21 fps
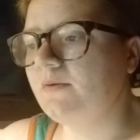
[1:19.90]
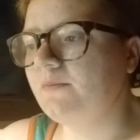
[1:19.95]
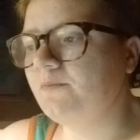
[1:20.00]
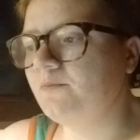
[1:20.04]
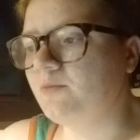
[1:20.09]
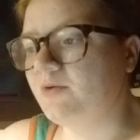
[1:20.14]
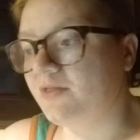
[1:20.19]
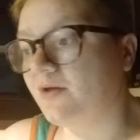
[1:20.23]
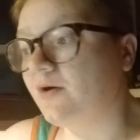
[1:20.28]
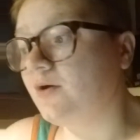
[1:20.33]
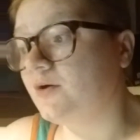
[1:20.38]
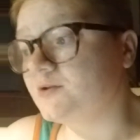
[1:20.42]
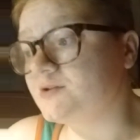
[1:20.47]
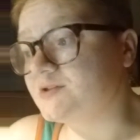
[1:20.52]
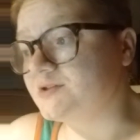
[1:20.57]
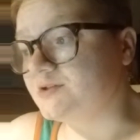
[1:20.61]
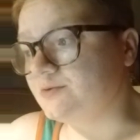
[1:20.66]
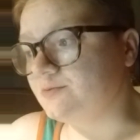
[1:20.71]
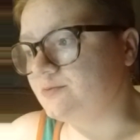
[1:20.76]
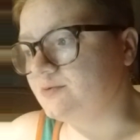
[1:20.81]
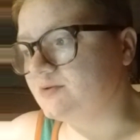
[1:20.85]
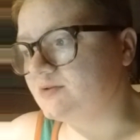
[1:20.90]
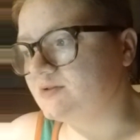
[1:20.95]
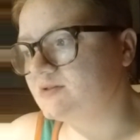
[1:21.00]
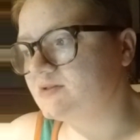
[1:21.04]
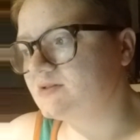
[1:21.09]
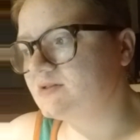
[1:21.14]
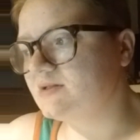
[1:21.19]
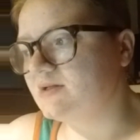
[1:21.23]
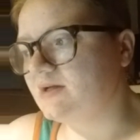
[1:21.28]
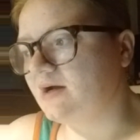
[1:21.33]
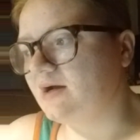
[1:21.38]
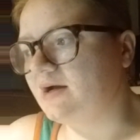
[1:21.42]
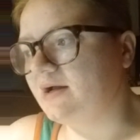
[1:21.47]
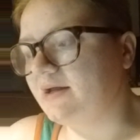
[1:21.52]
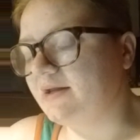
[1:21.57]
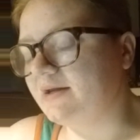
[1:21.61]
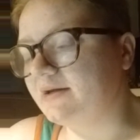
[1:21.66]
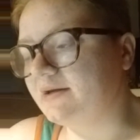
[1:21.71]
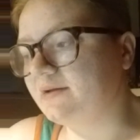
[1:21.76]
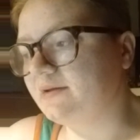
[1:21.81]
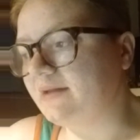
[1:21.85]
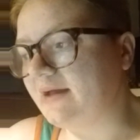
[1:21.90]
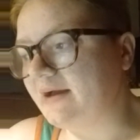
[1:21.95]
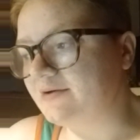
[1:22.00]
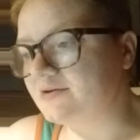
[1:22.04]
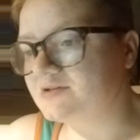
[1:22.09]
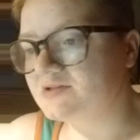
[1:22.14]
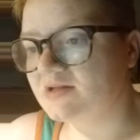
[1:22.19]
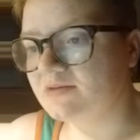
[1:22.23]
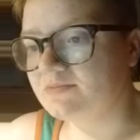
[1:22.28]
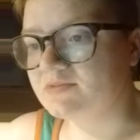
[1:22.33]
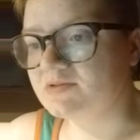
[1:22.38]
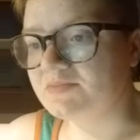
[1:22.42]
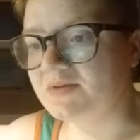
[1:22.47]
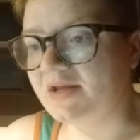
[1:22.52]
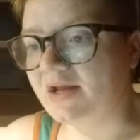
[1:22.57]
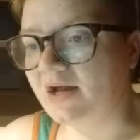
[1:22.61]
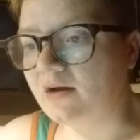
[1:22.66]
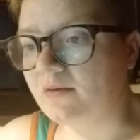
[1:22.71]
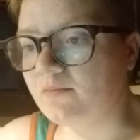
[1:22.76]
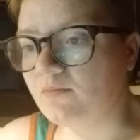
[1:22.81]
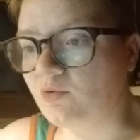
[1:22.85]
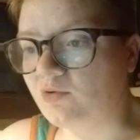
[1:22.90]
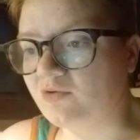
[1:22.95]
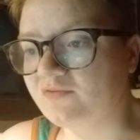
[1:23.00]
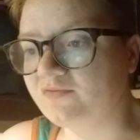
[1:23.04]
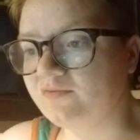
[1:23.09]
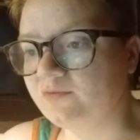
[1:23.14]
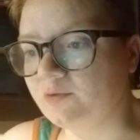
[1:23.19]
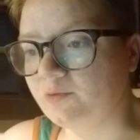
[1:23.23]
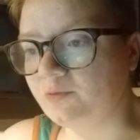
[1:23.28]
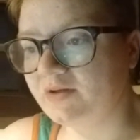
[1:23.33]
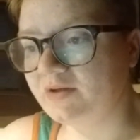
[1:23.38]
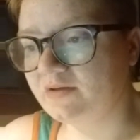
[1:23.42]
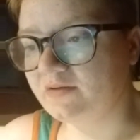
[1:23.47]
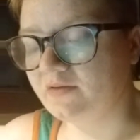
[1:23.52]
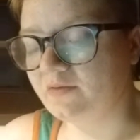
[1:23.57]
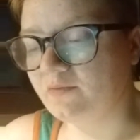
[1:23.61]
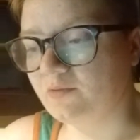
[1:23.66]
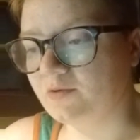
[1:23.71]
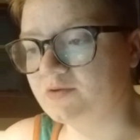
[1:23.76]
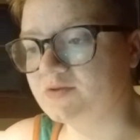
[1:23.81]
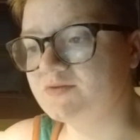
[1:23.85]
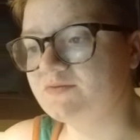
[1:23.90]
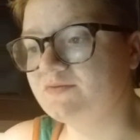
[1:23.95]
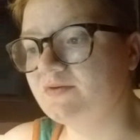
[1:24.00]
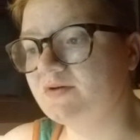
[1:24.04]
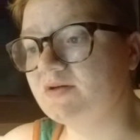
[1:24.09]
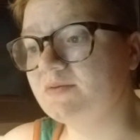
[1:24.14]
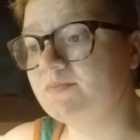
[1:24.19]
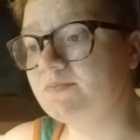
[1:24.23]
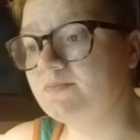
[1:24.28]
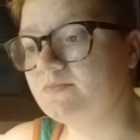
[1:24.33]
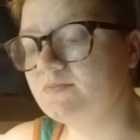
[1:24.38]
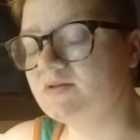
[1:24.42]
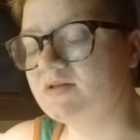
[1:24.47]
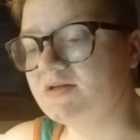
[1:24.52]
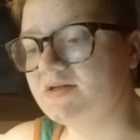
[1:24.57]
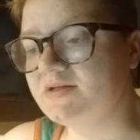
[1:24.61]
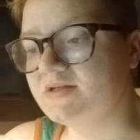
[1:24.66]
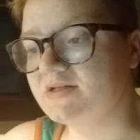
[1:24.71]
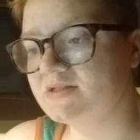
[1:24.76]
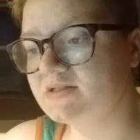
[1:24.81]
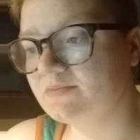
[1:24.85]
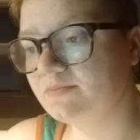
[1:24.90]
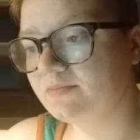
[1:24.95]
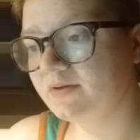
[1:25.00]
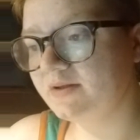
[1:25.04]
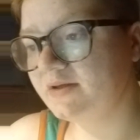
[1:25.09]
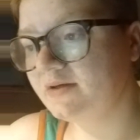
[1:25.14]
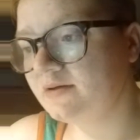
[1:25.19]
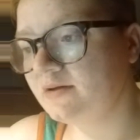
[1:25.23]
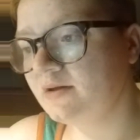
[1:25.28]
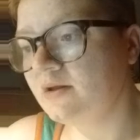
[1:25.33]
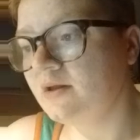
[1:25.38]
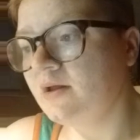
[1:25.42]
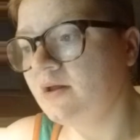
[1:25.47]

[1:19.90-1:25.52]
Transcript: with all students, and it allows them to become more fluent in the words of the discipline,